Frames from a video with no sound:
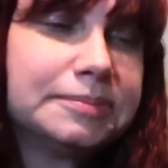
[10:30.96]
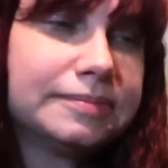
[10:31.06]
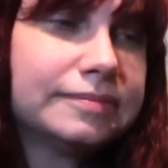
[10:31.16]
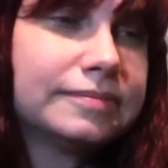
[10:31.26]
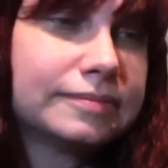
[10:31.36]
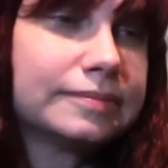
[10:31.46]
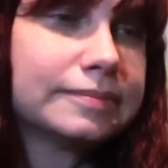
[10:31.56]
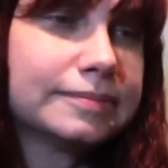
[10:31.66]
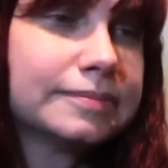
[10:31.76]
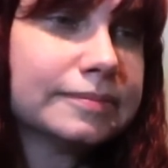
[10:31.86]

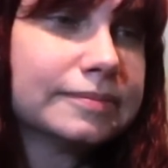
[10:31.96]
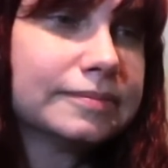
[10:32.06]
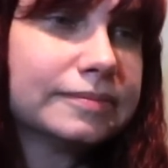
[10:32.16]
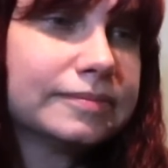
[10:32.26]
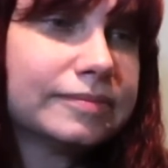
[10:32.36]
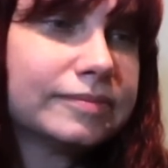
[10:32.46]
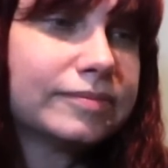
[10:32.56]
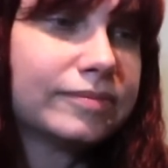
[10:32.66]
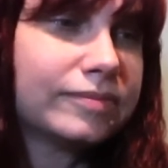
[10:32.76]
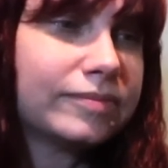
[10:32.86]

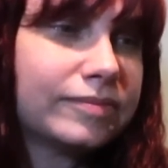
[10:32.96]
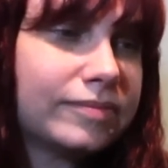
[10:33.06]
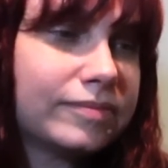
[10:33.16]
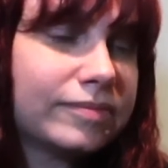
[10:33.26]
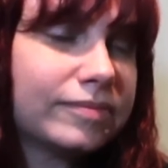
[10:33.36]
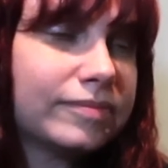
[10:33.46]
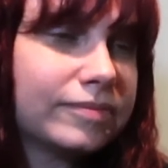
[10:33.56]
(silent)